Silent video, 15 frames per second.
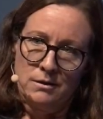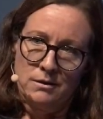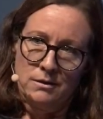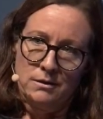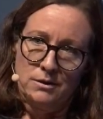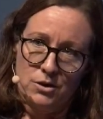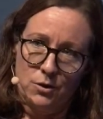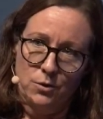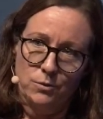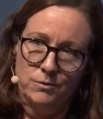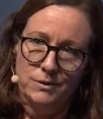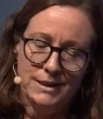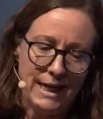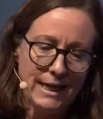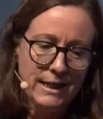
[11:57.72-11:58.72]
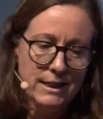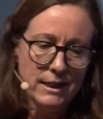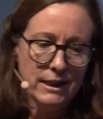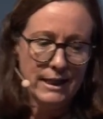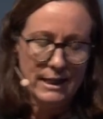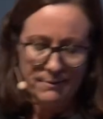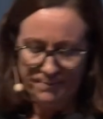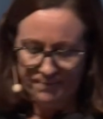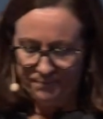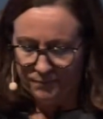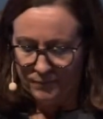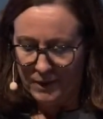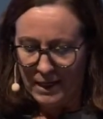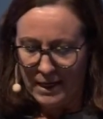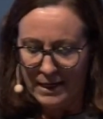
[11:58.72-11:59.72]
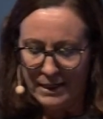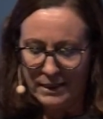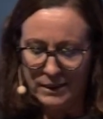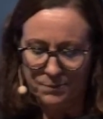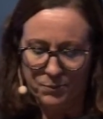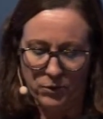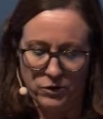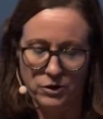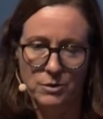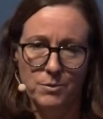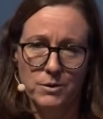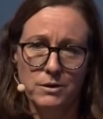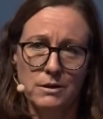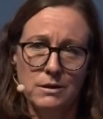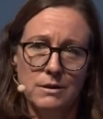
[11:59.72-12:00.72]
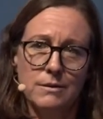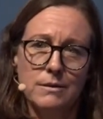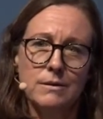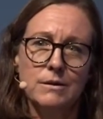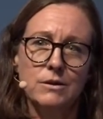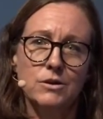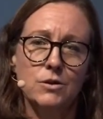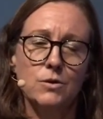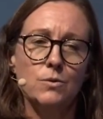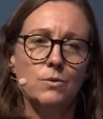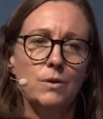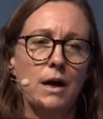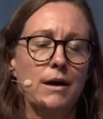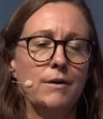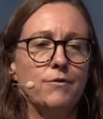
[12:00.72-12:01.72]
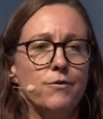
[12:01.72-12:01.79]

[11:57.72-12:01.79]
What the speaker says: So technically, it is possible to